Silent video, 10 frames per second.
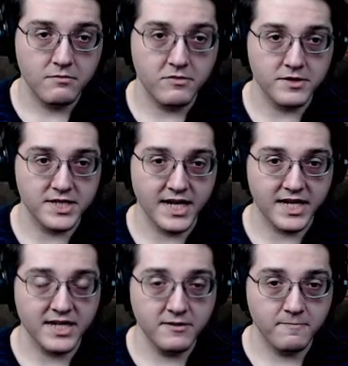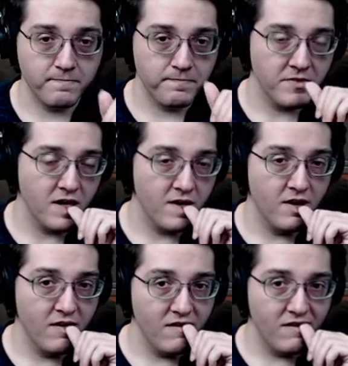per second,
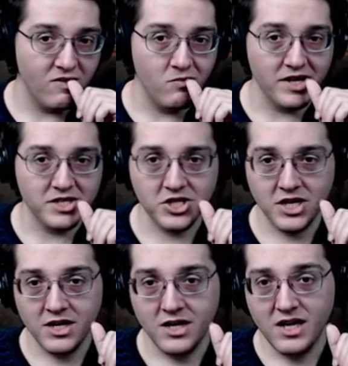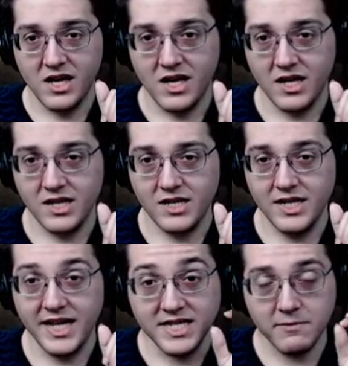which
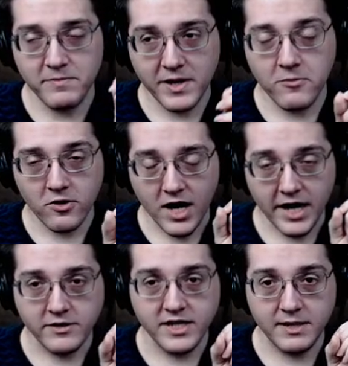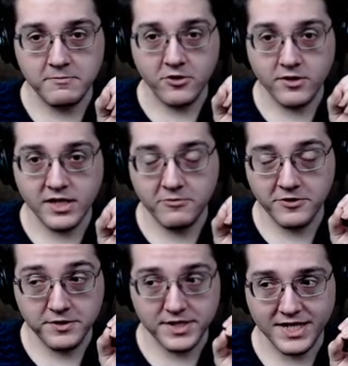needs a bit more iron than I'm currently
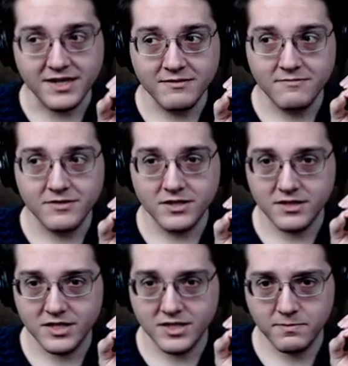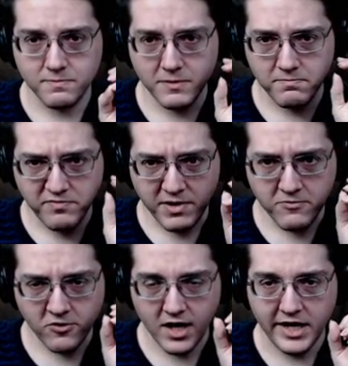producing. Just just a, a bit
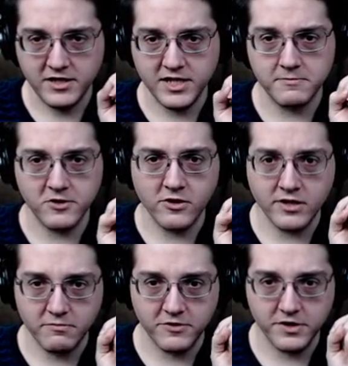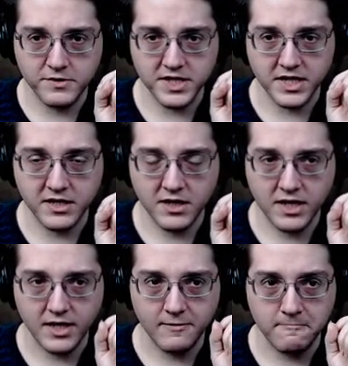more iron than I'm currently producing.
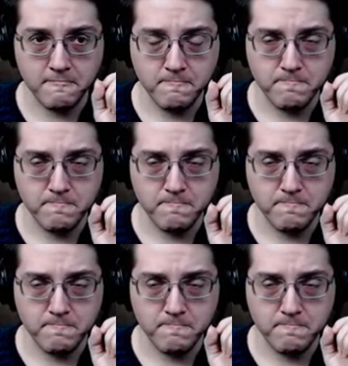Um,